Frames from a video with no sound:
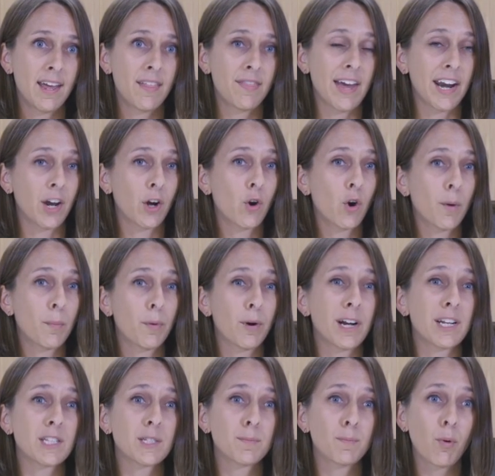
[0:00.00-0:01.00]
that
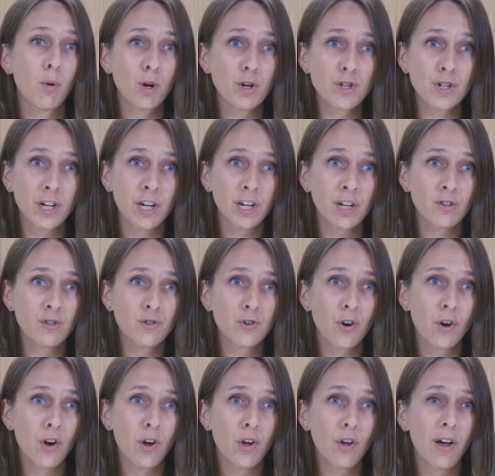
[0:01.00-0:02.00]
incorporates portion
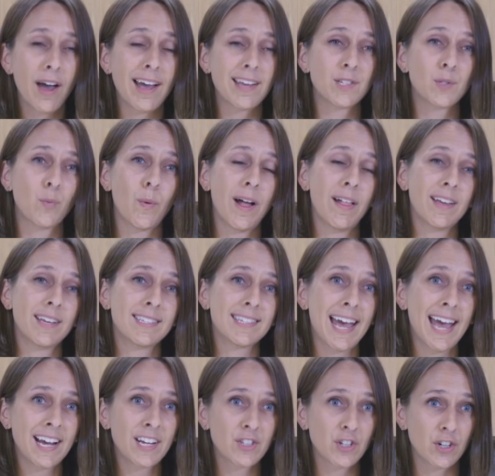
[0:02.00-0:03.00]
control as well as
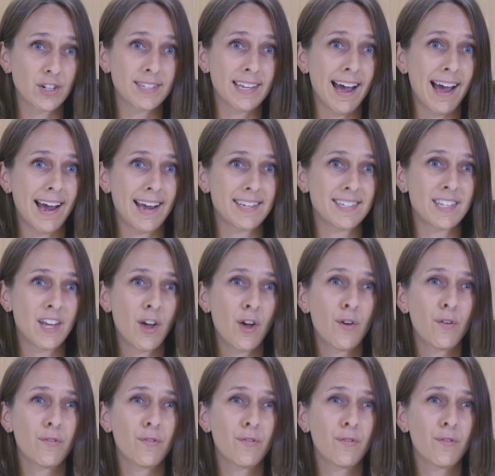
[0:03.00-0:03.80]
exercise